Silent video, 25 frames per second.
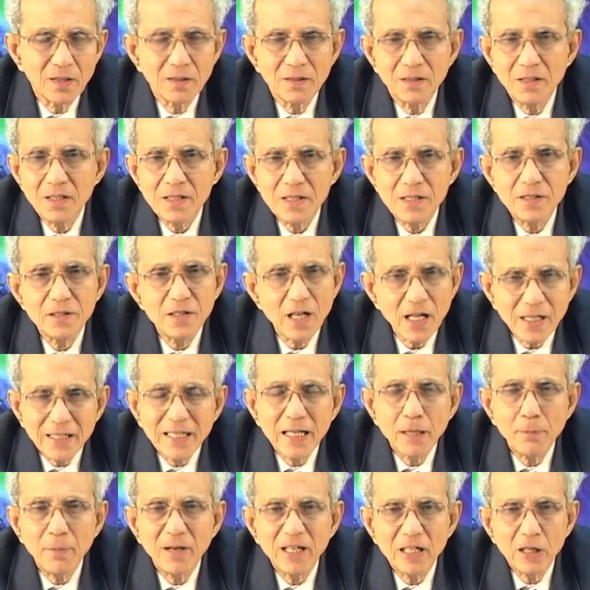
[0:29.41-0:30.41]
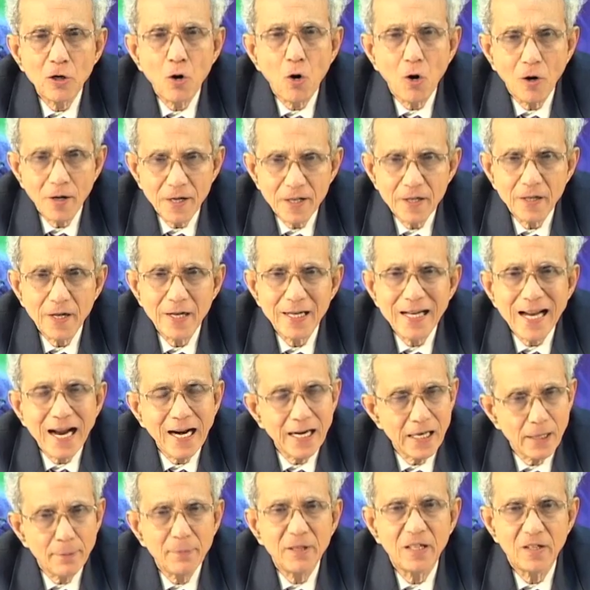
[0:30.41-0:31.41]
this is nothing but an ordinary
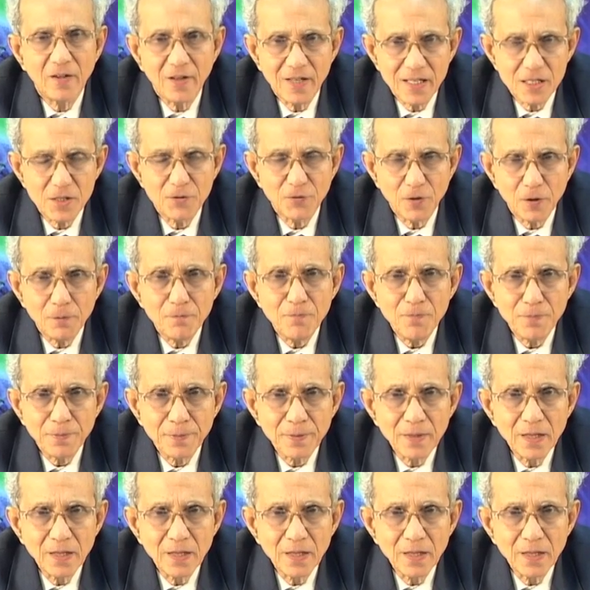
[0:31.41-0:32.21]
Hadamard transform